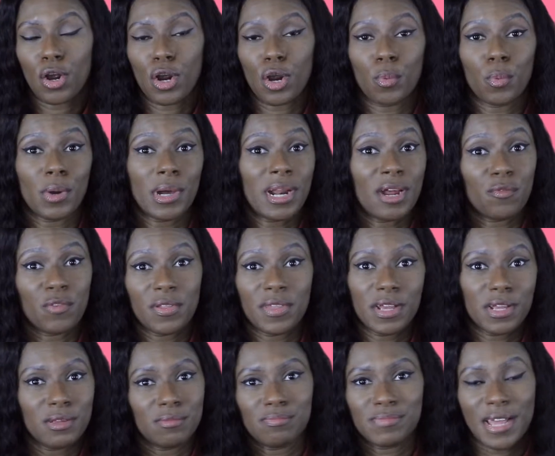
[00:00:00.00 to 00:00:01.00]
or whatever
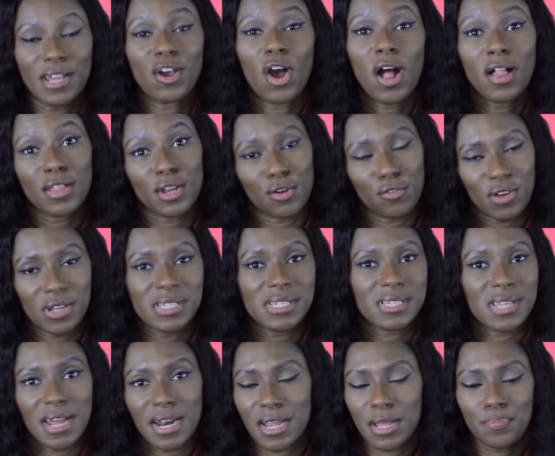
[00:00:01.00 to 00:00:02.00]
they call it, a rent
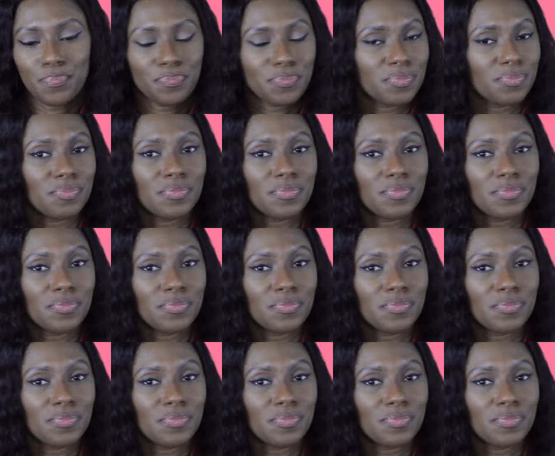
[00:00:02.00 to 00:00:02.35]
study,